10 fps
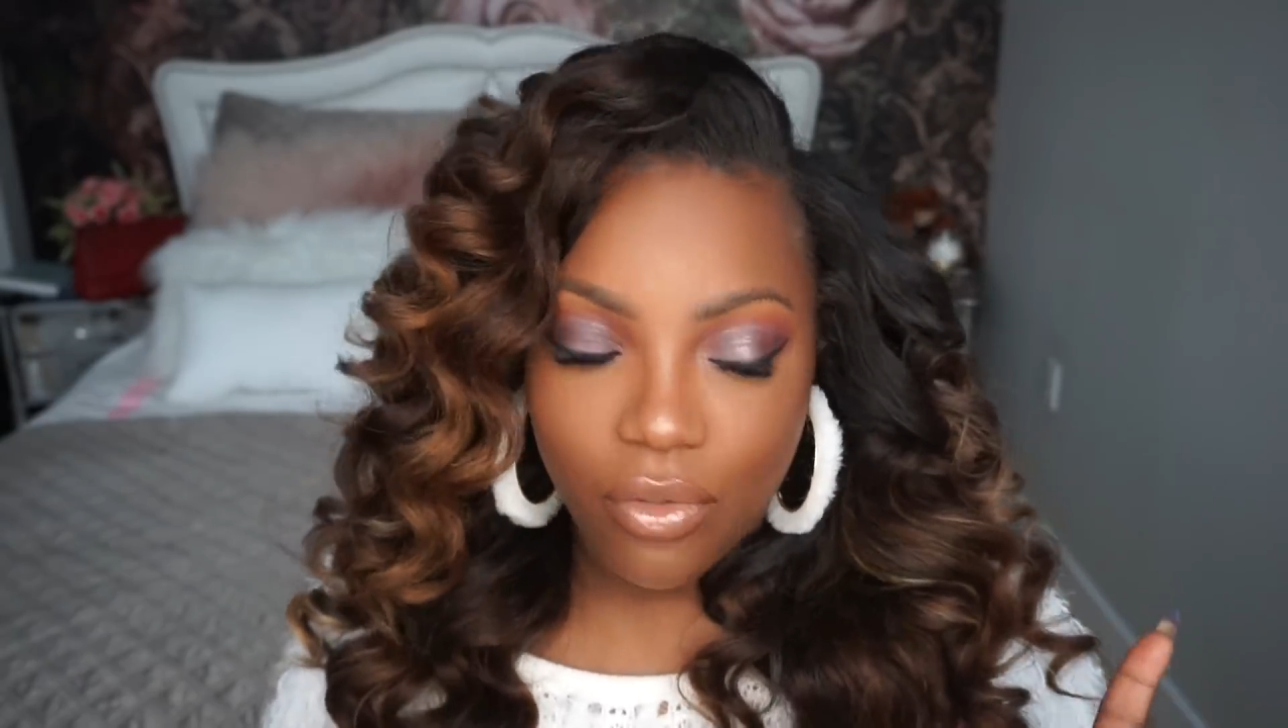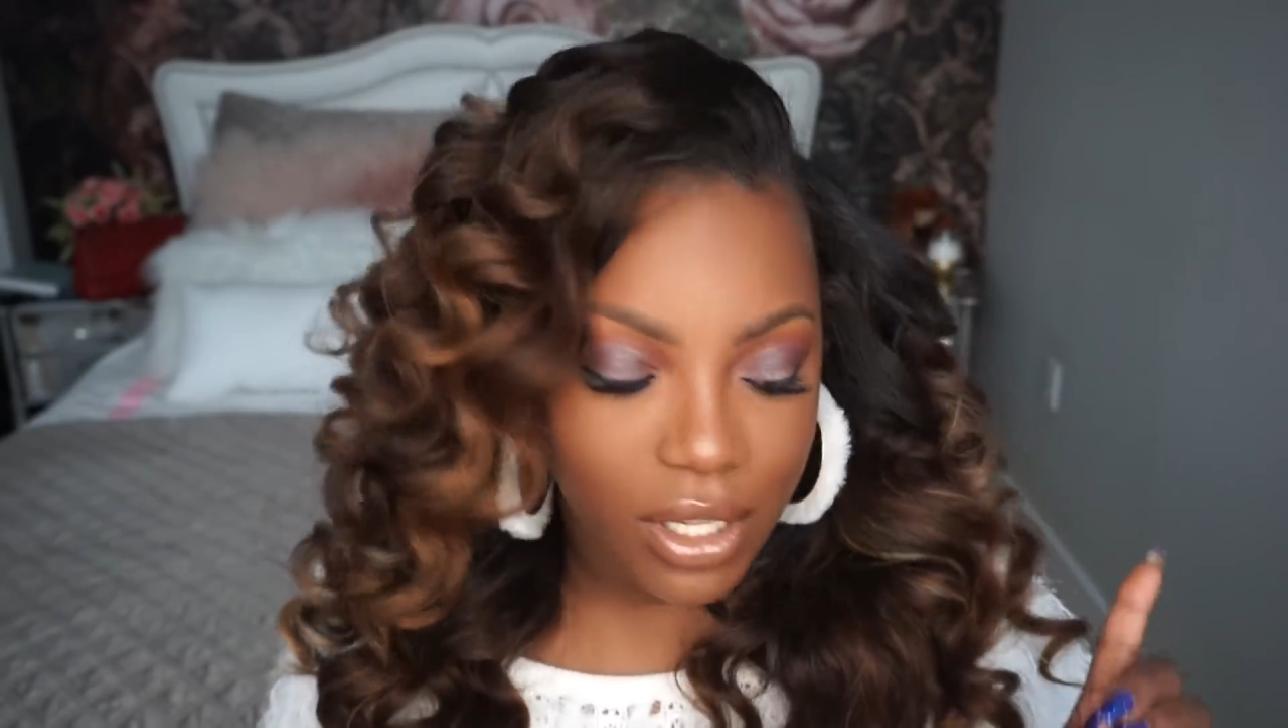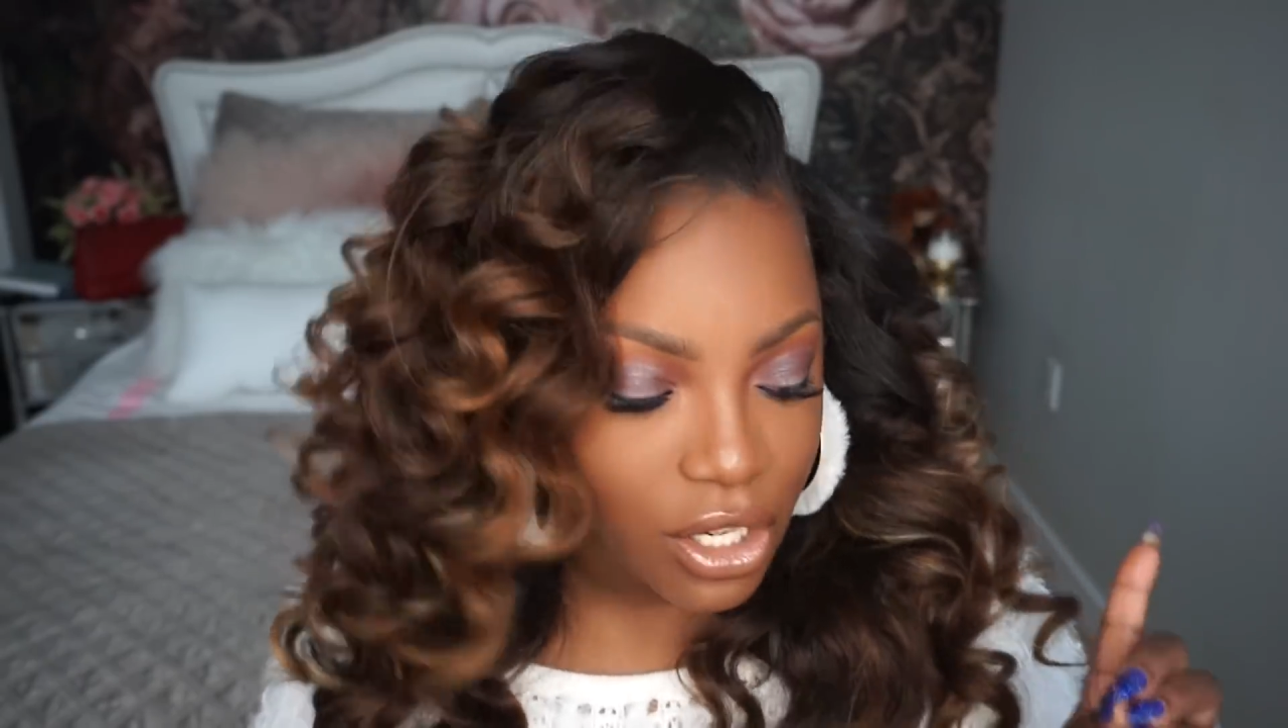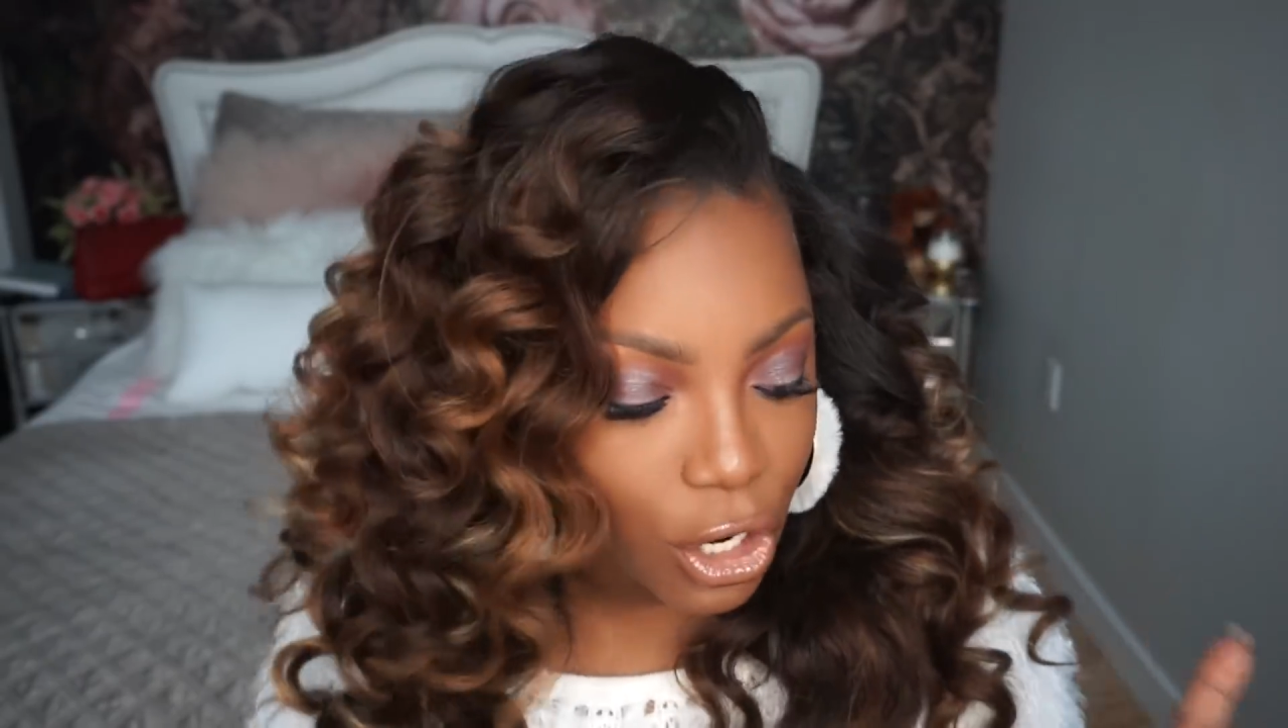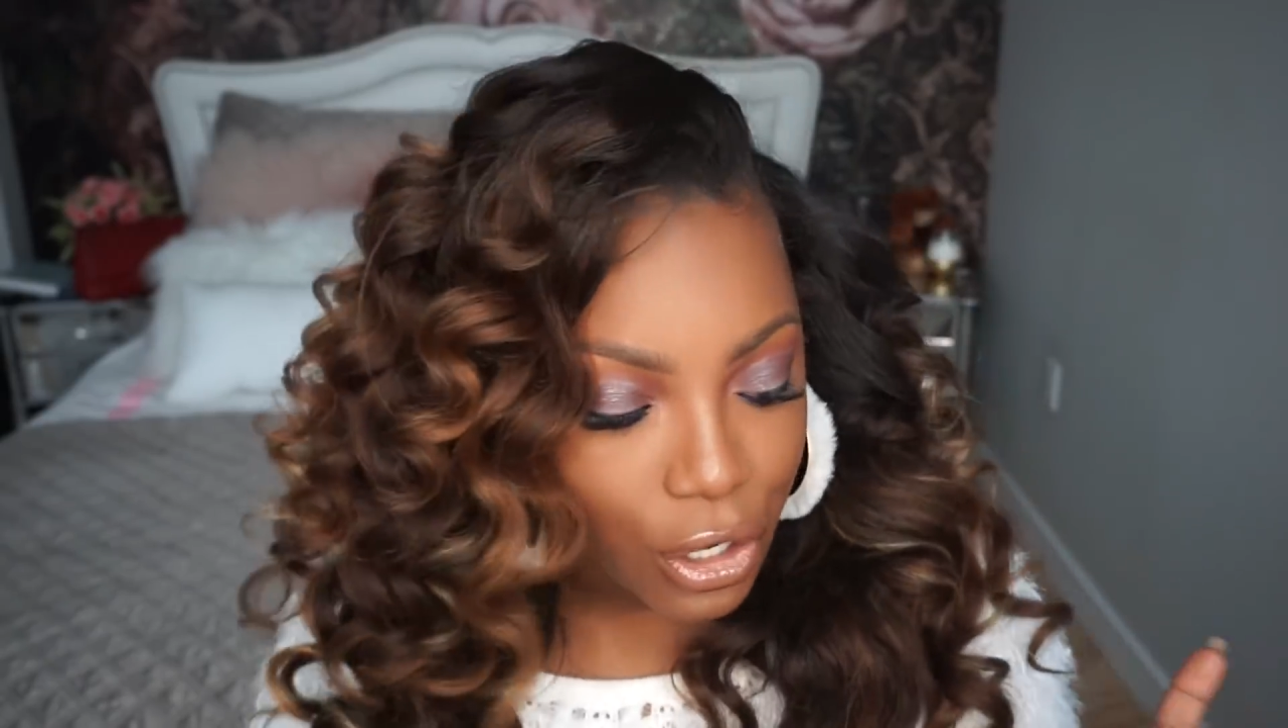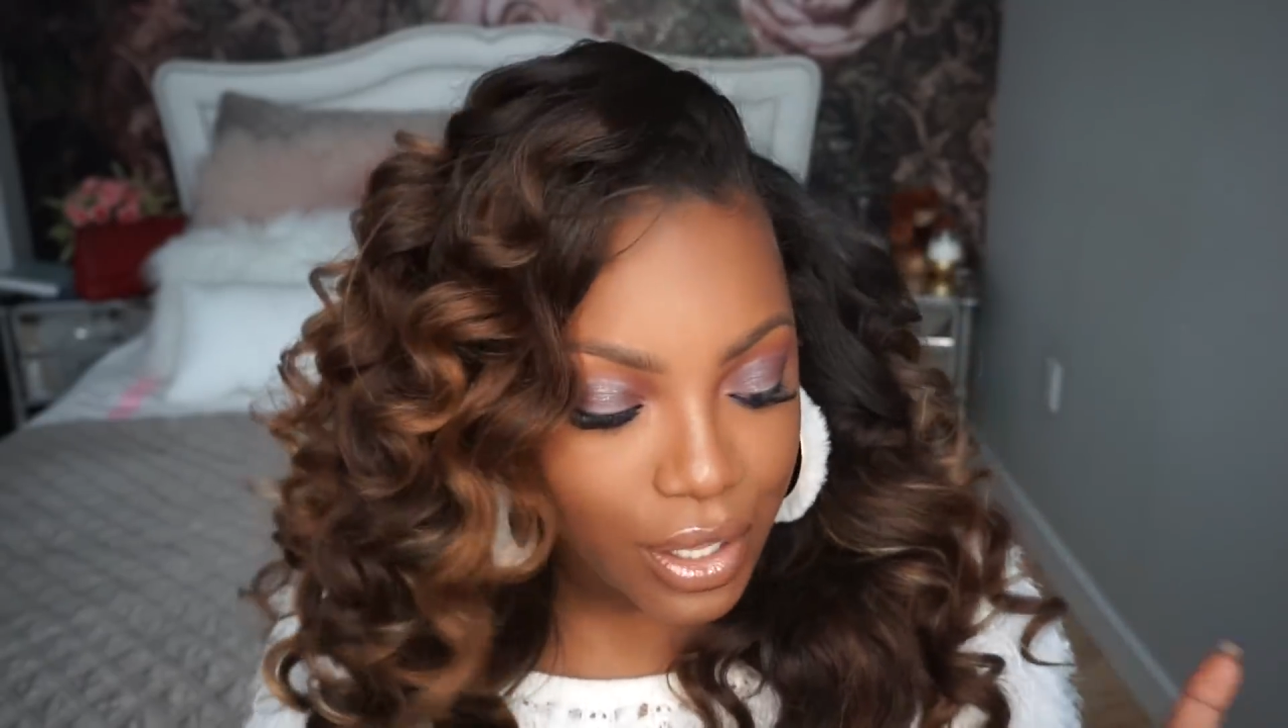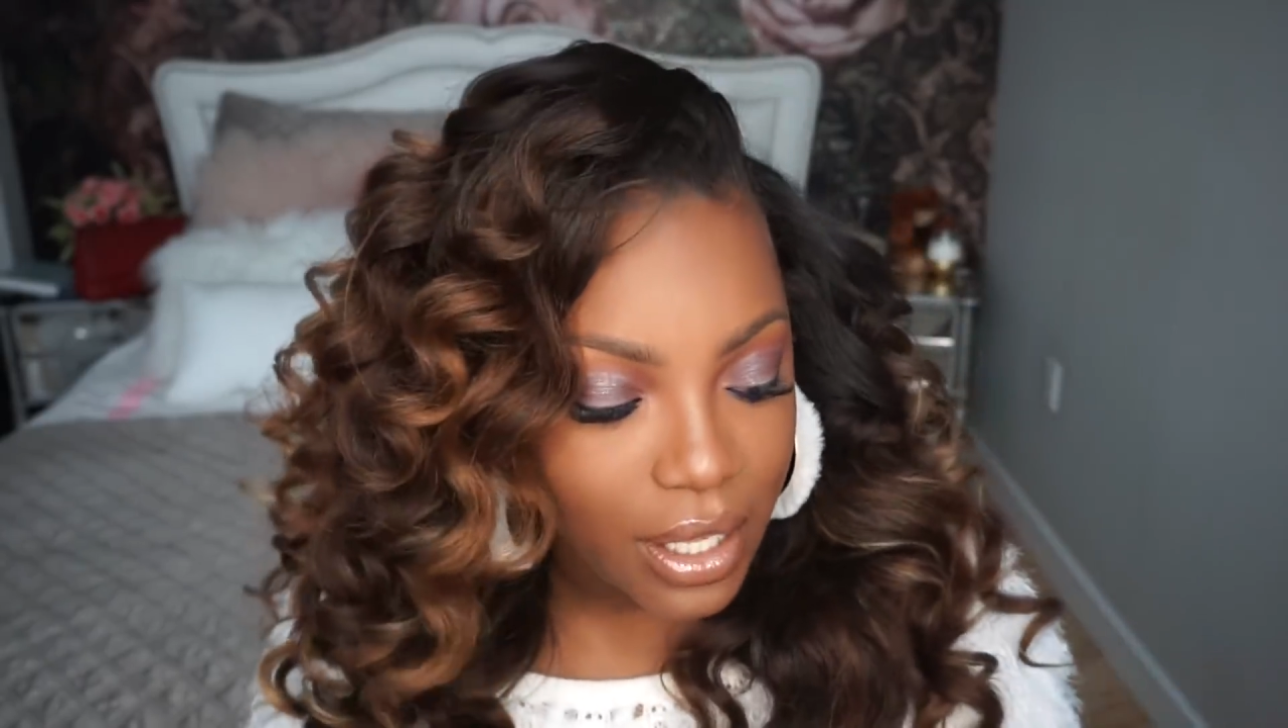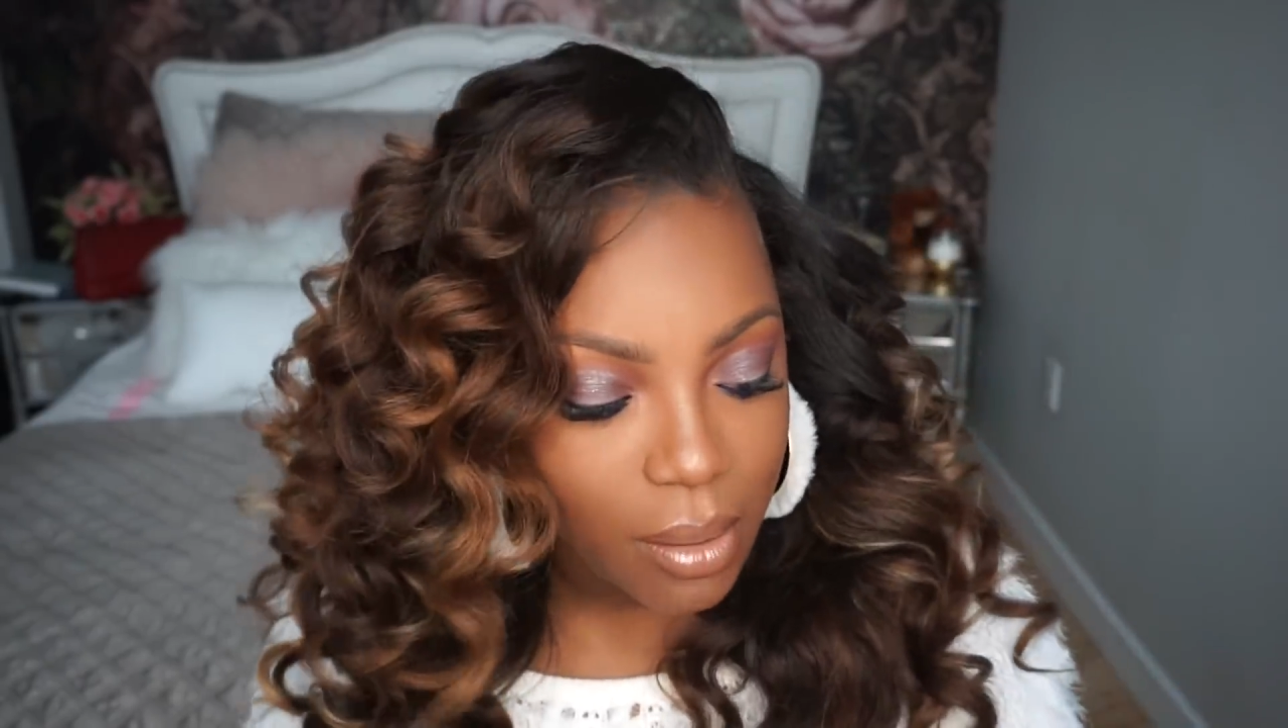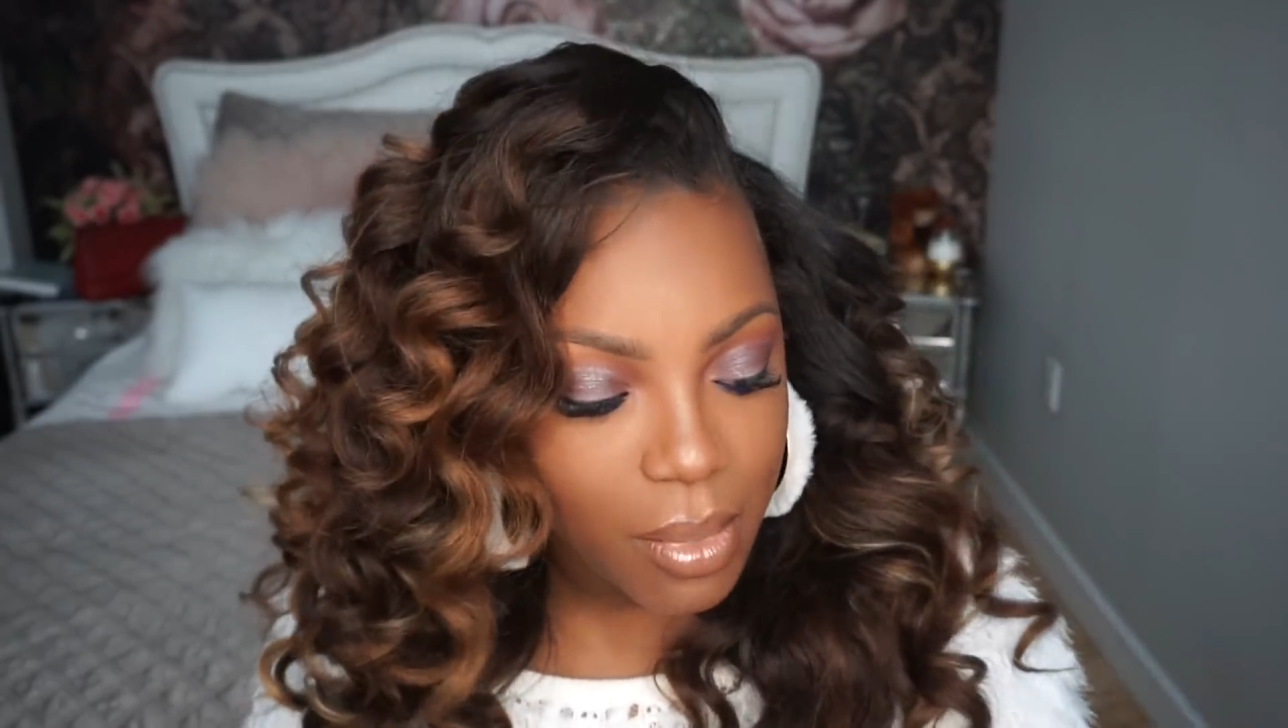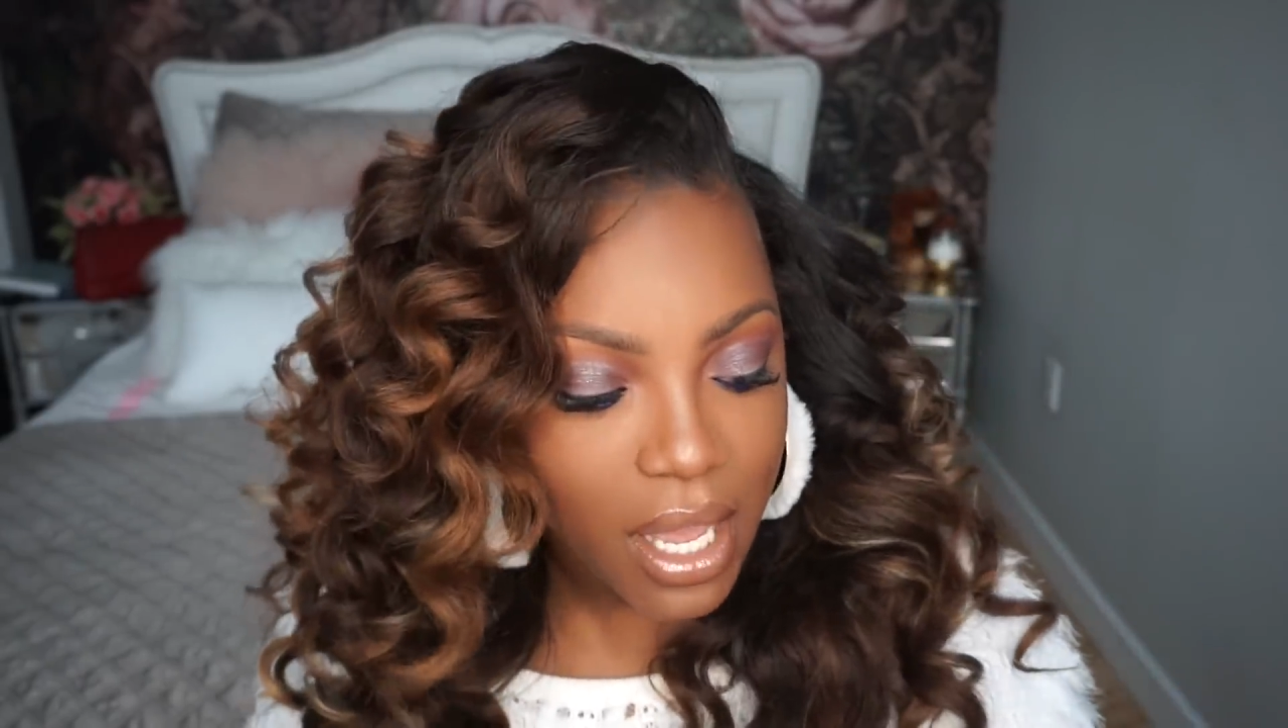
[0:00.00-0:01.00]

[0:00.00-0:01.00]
return them.